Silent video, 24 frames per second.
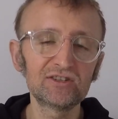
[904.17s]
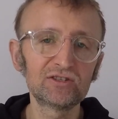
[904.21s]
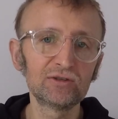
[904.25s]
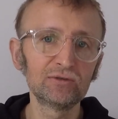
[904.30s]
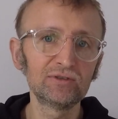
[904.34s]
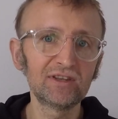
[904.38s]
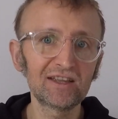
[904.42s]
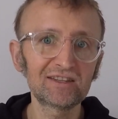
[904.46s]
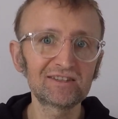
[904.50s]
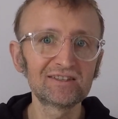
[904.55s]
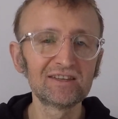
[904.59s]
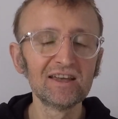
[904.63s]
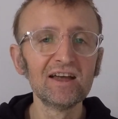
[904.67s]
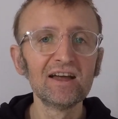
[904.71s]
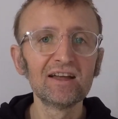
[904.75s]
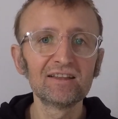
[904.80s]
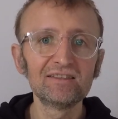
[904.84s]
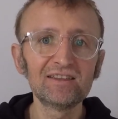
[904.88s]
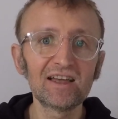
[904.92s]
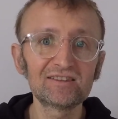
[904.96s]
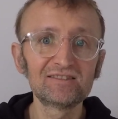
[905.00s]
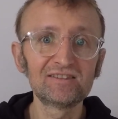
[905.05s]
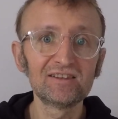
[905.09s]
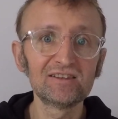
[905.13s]
So that's
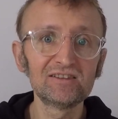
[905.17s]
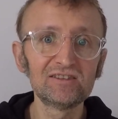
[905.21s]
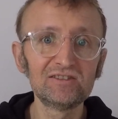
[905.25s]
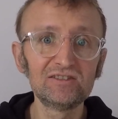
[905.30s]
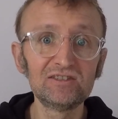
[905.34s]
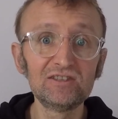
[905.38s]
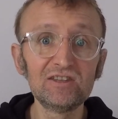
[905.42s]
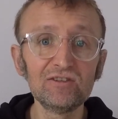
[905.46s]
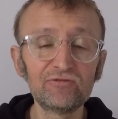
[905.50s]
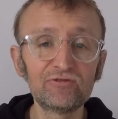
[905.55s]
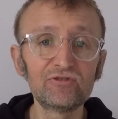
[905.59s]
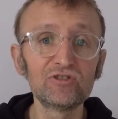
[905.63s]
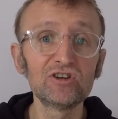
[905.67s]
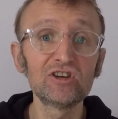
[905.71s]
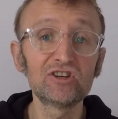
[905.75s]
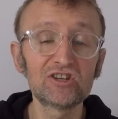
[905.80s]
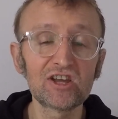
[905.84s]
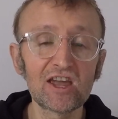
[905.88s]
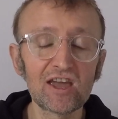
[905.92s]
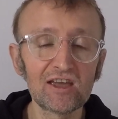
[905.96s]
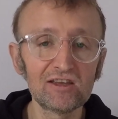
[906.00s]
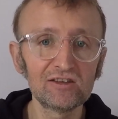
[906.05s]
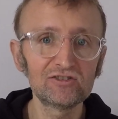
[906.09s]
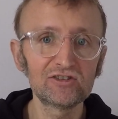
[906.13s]
the
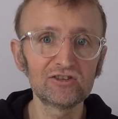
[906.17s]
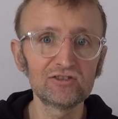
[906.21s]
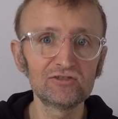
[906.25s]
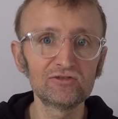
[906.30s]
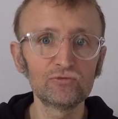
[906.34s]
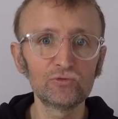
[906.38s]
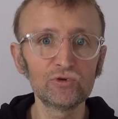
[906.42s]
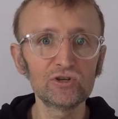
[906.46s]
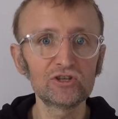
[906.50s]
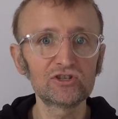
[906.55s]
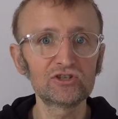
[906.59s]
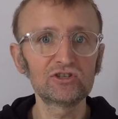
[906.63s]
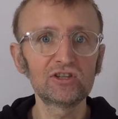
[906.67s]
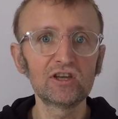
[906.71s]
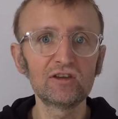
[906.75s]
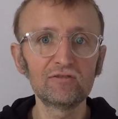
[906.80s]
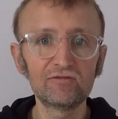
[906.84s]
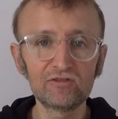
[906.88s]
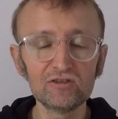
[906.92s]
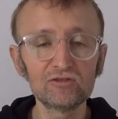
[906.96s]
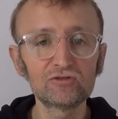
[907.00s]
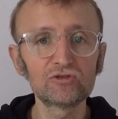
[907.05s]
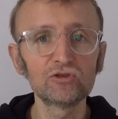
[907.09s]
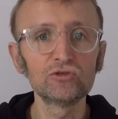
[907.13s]
differentiation which
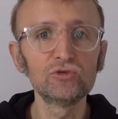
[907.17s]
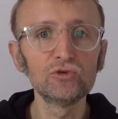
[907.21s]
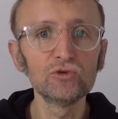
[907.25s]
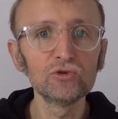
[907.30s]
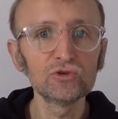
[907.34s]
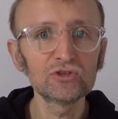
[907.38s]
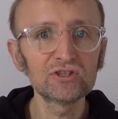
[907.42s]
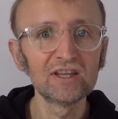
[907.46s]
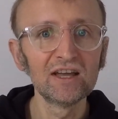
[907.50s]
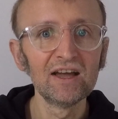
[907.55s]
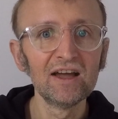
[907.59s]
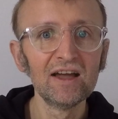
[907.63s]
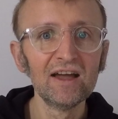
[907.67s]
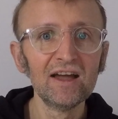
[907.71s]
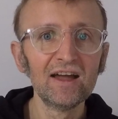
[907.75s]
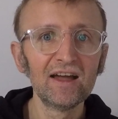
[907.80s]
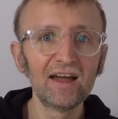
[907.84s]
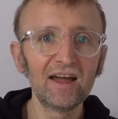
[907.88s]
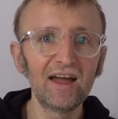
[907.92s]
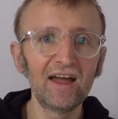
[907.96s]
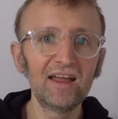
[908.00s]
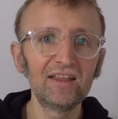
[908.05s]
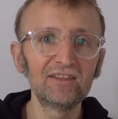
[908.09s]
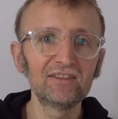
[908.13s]
they've introduced.
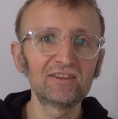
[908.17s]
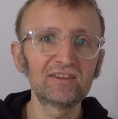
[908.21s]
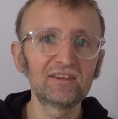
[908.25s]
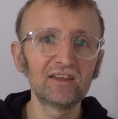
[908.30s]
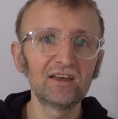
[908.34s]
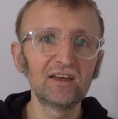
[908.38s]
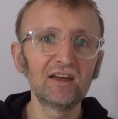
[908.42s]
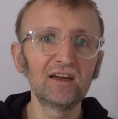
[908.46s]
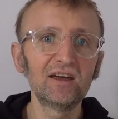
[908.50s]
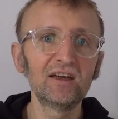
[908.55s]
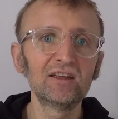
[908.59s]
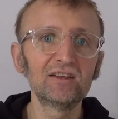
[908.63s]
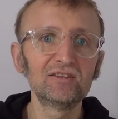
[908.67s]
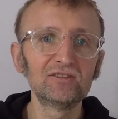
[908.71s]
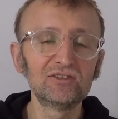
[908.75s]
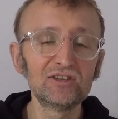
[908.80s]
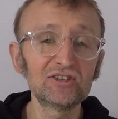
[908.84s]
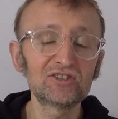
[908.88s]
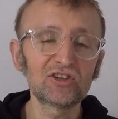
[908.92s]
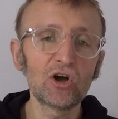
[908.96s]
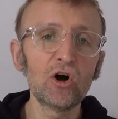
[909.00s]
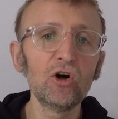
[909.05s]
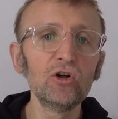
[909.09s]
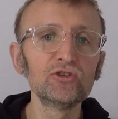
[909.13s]
And
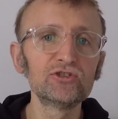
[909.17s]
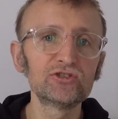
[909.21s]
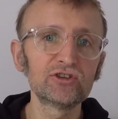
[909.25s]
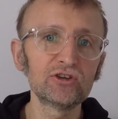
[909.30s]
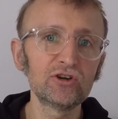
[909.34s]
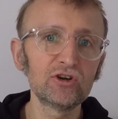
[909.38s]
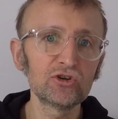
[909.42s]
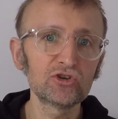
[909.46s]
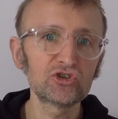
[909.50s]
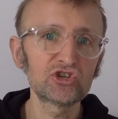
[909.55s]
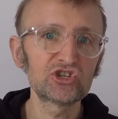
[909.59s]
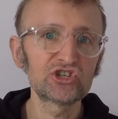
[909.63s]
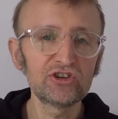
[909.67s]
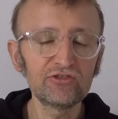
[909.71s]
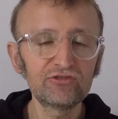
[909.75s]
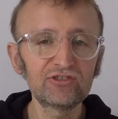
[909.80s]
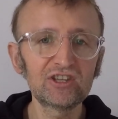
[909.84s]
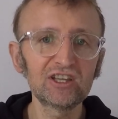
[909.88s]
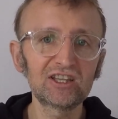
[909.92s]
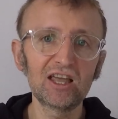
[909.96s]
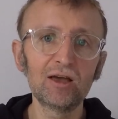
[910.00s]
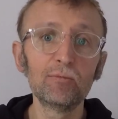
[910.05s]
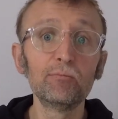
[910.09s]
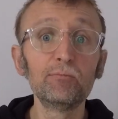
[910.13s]
this also
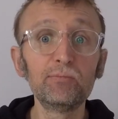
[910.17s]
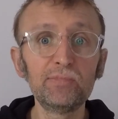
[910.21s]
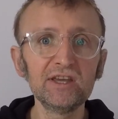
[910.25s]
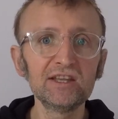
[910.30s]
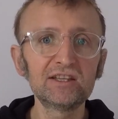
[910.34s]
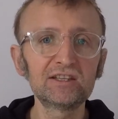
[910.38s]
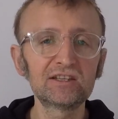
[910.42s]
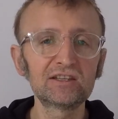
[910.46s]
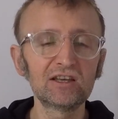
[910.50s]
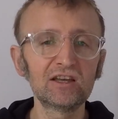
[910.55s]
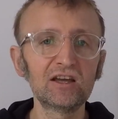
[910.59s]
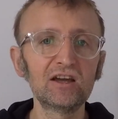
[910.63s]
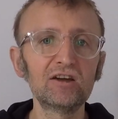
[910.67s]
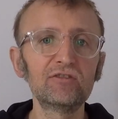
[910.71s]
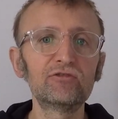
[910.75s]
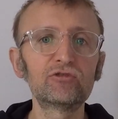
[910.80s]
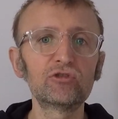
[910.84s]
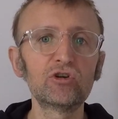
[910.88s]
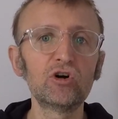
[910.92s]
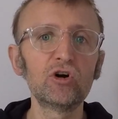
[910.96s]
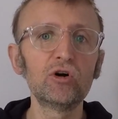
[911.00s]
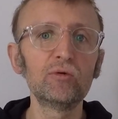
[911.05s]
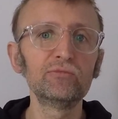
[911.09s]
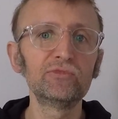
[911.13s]
shifted a bit
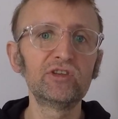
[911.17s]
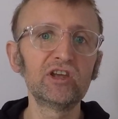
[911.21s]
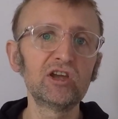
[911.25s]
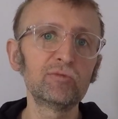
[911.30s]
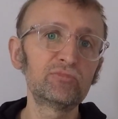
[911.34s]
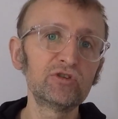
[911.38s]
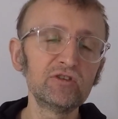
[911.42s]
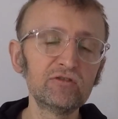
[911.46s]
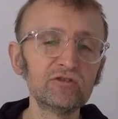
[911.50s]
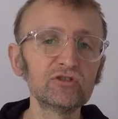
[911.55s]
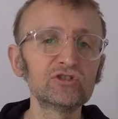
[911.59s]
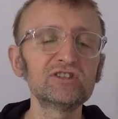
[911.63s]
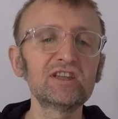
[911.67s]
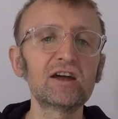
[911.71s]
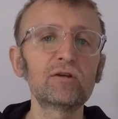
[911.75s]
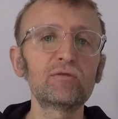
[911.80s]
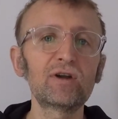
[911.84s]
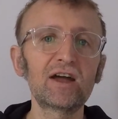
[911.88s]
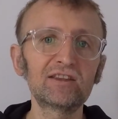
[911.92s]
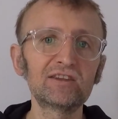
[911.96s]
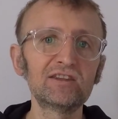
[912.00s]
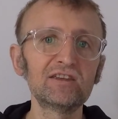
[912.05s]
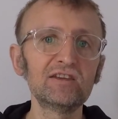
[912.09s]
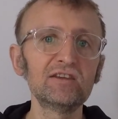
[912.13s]
from the previous
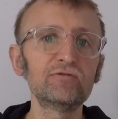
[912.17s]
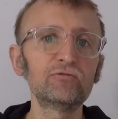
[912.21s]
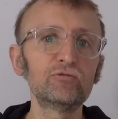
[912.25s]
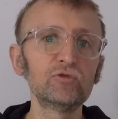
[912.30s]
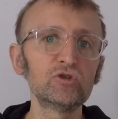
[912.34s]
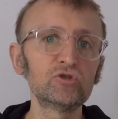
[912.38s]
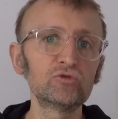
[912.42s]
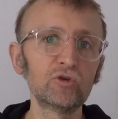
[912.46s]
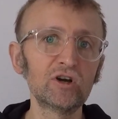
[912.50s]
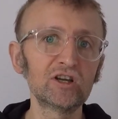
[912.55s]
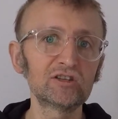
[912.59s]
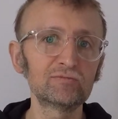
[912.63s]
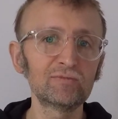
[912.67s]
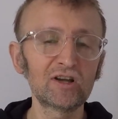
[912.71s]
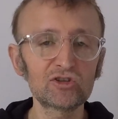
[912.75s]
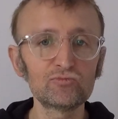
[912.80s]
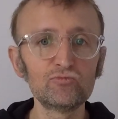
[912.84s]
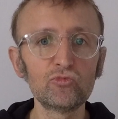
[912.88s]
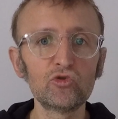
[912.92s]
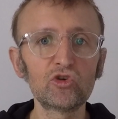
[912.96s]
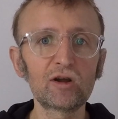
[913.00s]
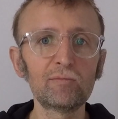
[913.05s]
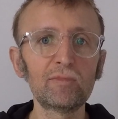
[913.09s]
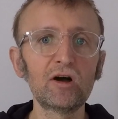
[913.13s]
narrative, which was much
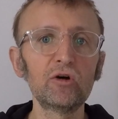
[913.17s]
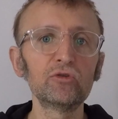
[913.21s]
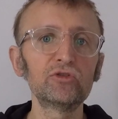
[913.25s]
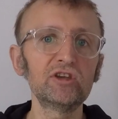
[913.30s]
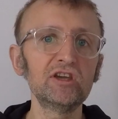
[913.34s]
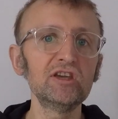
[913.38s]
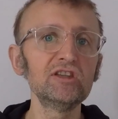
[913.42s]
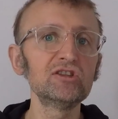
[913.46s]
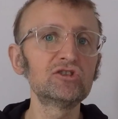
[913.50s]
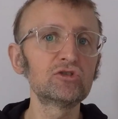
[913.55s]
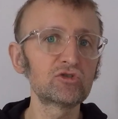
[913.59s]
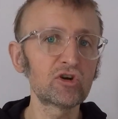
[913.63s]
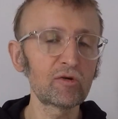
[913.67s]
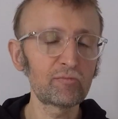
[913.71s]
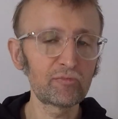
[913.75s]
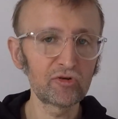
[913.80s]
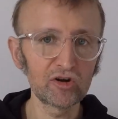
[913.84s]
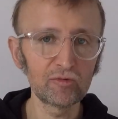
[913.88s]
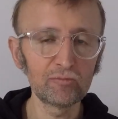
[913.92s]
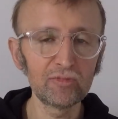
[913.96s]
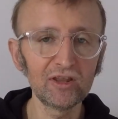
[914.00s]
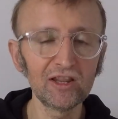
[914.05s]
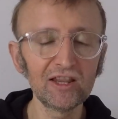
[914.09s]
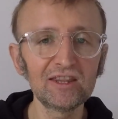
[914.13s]
more about
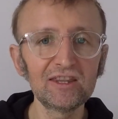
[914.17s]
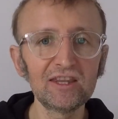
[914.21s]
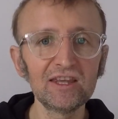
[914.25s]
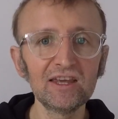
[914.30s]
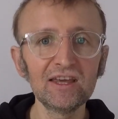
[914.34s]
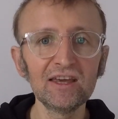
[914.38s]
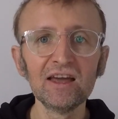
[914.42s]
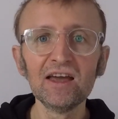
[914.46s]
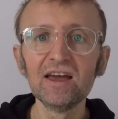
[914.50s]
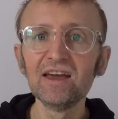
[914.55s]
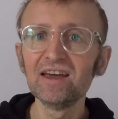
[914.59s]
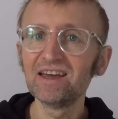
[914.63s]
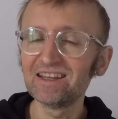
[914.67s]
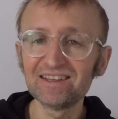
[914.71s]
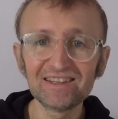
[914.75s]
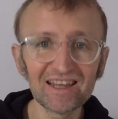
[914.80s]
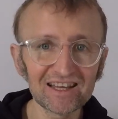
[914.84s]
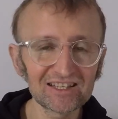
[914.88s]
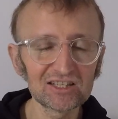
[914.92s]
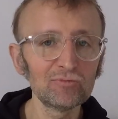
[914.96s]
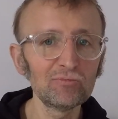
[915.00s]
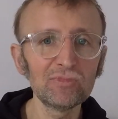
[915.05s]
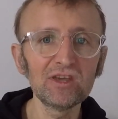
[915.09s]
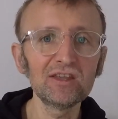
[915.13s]
interoperability. It
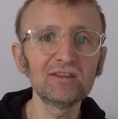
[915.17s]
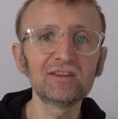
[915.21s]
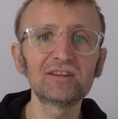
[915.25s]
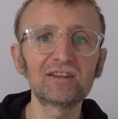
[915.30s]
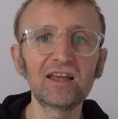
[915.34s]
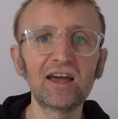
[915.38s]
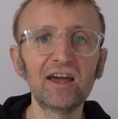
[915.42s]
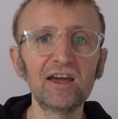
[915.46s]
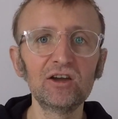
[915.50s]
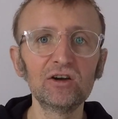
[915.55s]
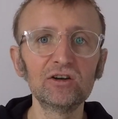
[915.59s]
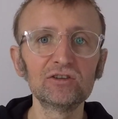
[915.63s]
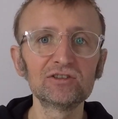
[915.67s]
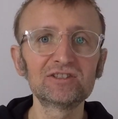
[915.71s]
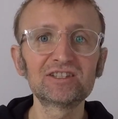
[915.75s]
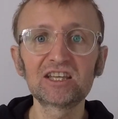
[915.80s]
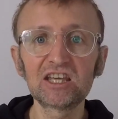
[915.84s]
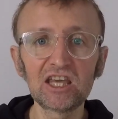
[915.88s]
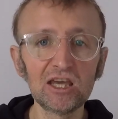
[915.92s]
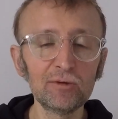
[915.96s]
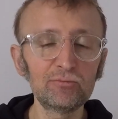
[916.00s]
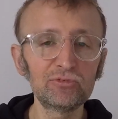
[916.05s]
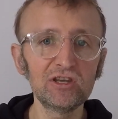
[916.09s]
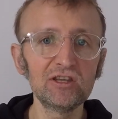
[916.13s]
doesn't mean that AION
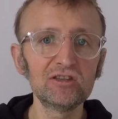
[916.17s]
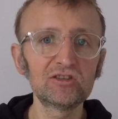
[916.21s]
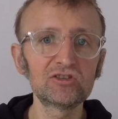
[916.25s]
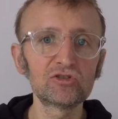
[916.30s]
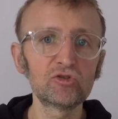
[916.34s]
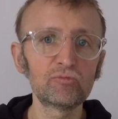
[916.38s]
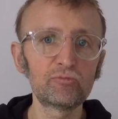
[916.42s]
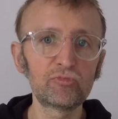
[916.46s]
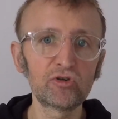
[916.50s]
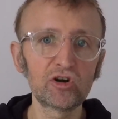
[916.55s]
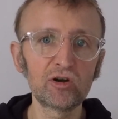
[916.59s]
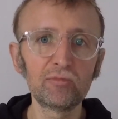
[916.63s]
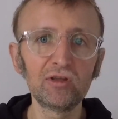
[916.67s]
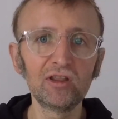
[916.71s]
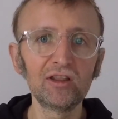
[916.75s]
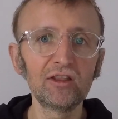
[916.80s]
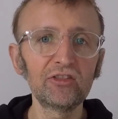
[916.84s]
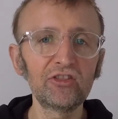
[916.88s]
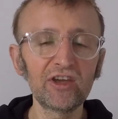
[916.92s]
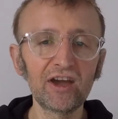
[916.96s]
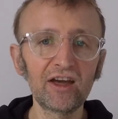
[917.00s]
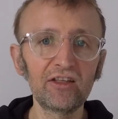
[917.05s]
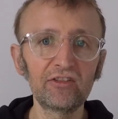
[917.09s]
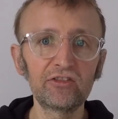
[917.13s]
skipped
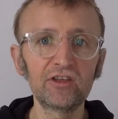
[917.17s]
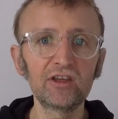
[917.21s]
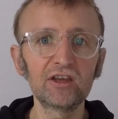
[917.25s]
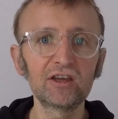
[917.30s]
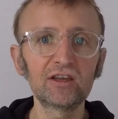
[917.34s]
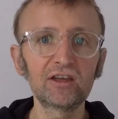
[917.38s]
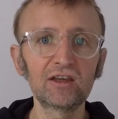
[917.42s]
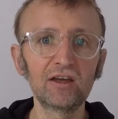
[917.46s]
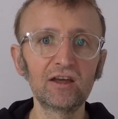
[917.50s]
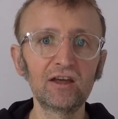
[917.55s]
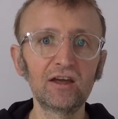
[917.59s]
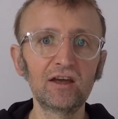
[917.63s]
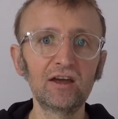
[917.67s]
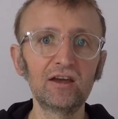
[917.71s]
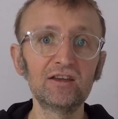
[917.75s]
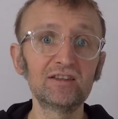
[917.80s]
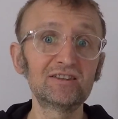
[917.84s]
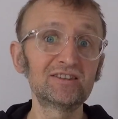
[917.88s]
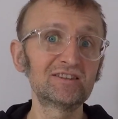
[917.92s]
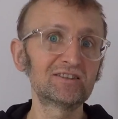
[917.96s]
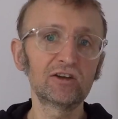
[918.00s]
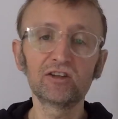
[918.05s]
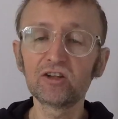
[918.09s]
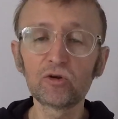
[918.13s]
interoperability. I think
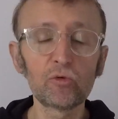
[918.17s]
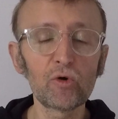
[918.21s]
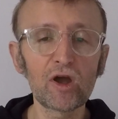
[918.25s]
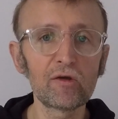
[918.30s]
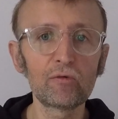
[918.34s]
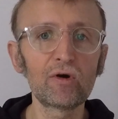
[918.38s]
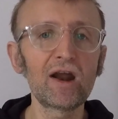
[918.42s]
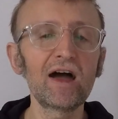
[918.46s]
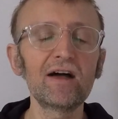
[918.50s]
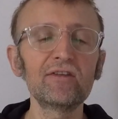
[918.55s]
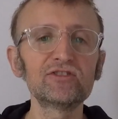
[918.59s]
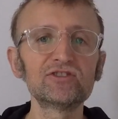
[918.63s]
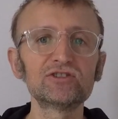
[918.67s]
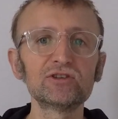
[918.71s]
it's other way around.